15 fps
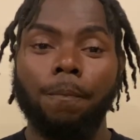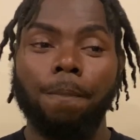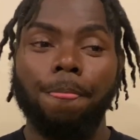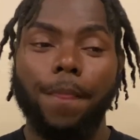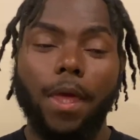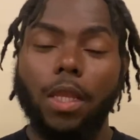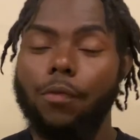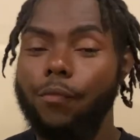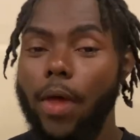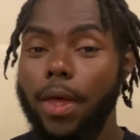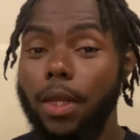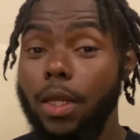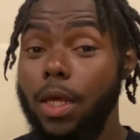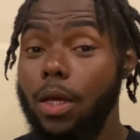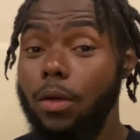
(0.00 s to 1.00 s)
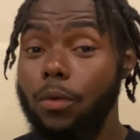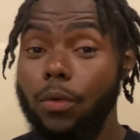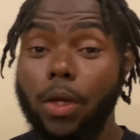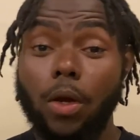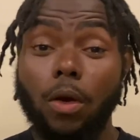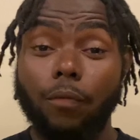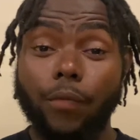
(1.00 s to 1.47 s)
And the fact that
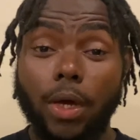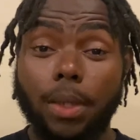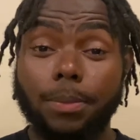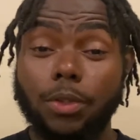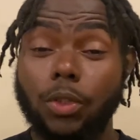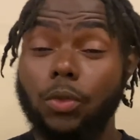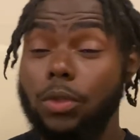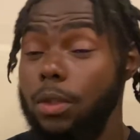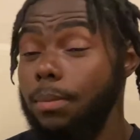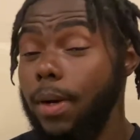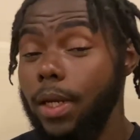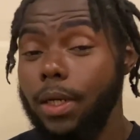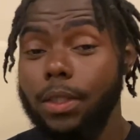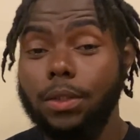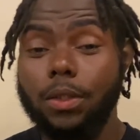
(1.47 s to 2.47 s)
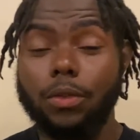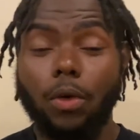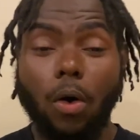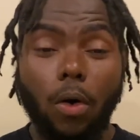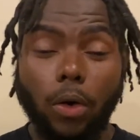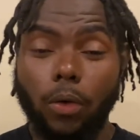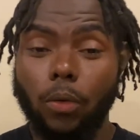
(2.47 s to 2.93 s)
they're available to you, somebody that's
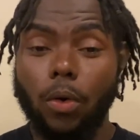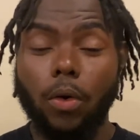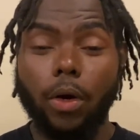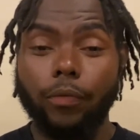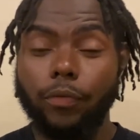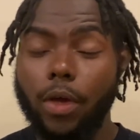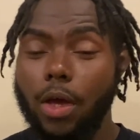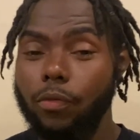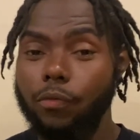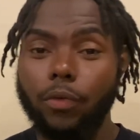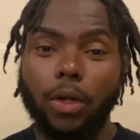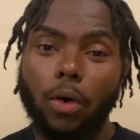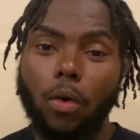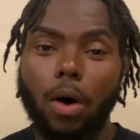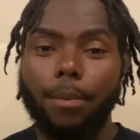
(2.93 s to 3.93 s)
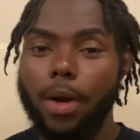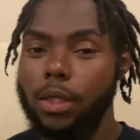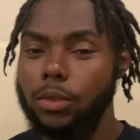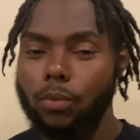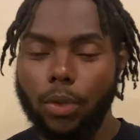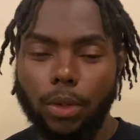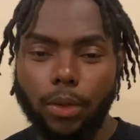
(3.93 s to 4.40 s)
hard on hard times, and feel like, oh man, I
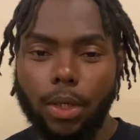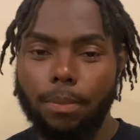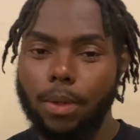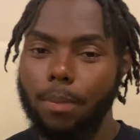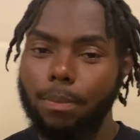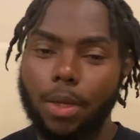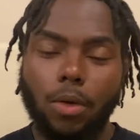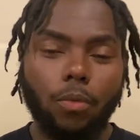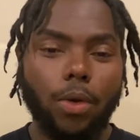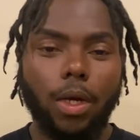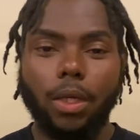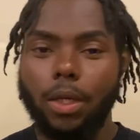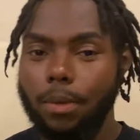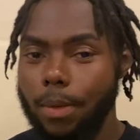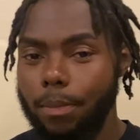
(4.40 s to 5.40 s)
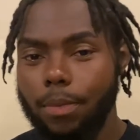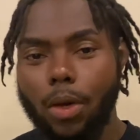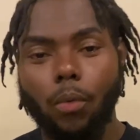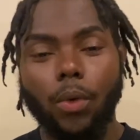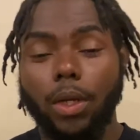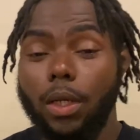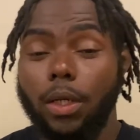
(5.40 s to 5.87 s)
just want to get me a big win,
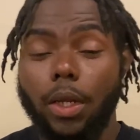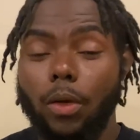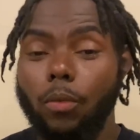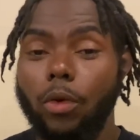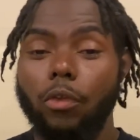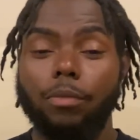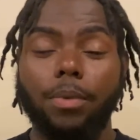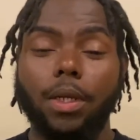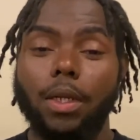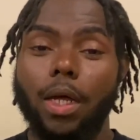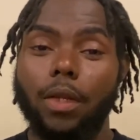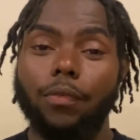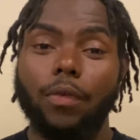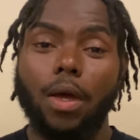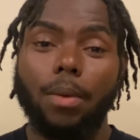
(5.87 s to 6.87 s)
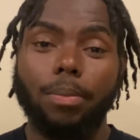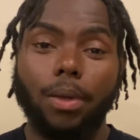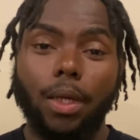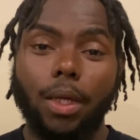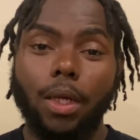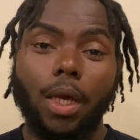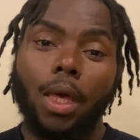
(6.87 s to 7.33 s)
and they don't want to spend a lot of time
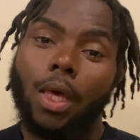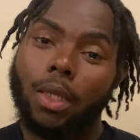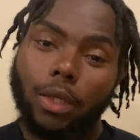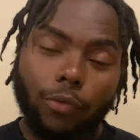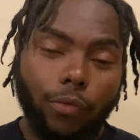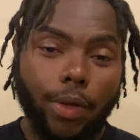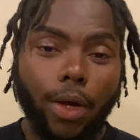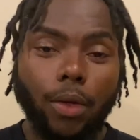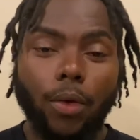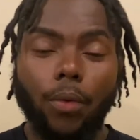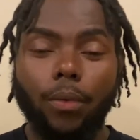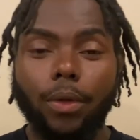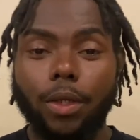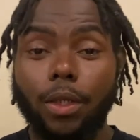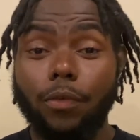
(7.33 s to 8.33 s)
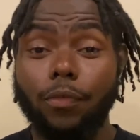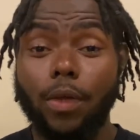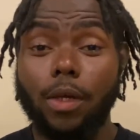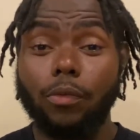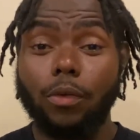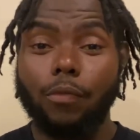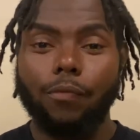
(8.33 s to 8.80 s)
playing, just download one of these
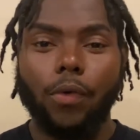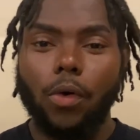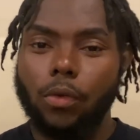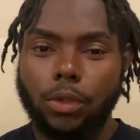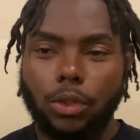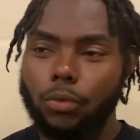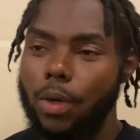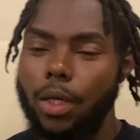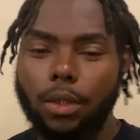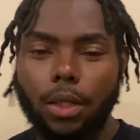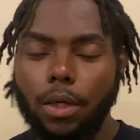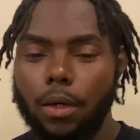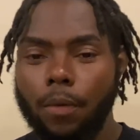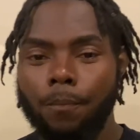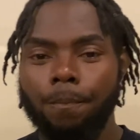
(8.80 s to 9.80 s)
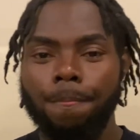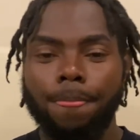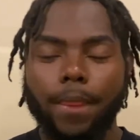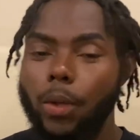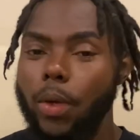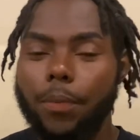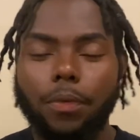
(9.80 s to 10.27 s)
things on the phone. It's right there.
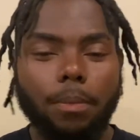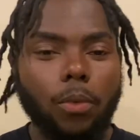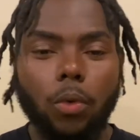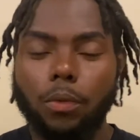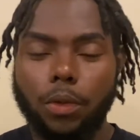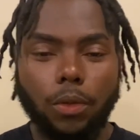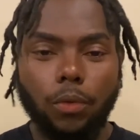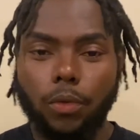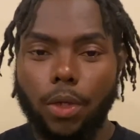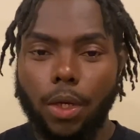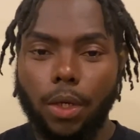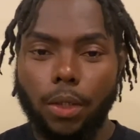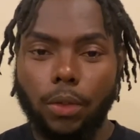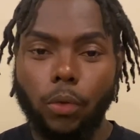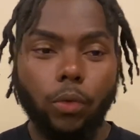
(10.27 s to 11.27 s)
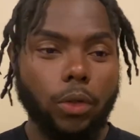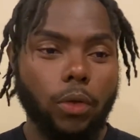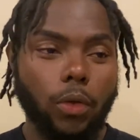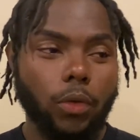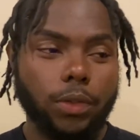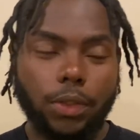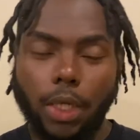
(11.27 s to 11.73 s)
They don't have to move to do that. You
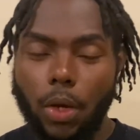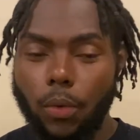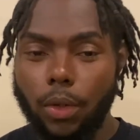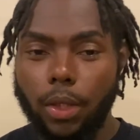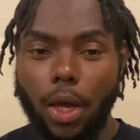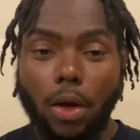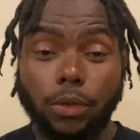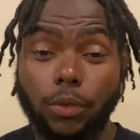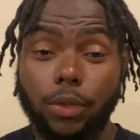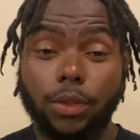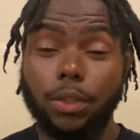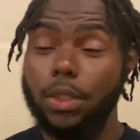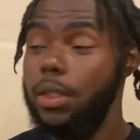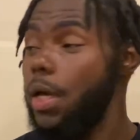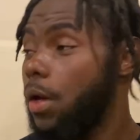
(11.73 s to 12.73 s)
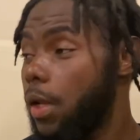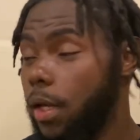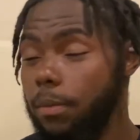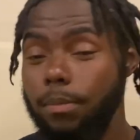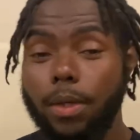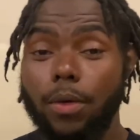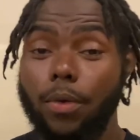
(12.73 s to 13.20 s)
can stay on the couch, and you can sit down
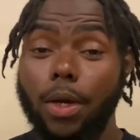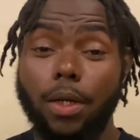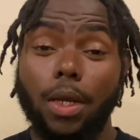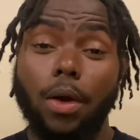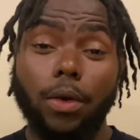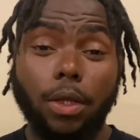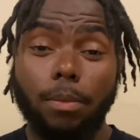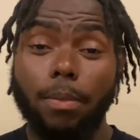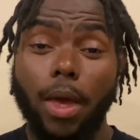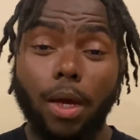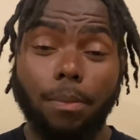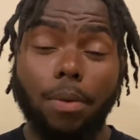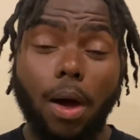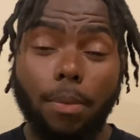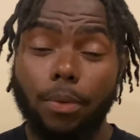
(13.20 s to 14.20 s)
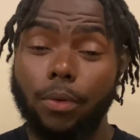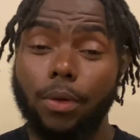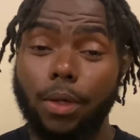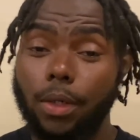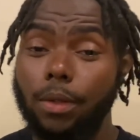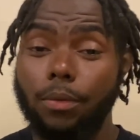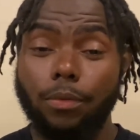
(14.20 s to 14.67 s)
like me right now, eat a bag of
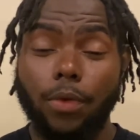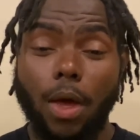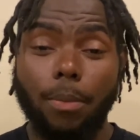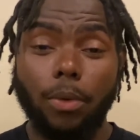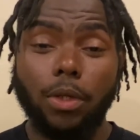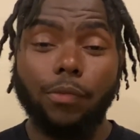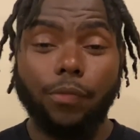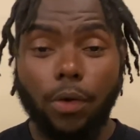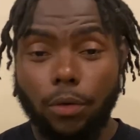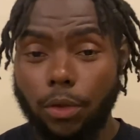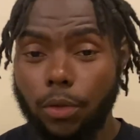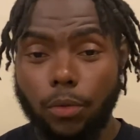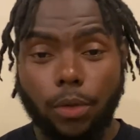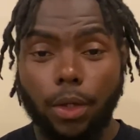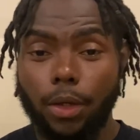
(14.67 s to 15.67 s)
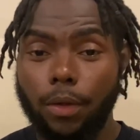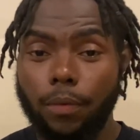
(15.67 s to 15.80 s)
popcorn, and tap on your phone and do that.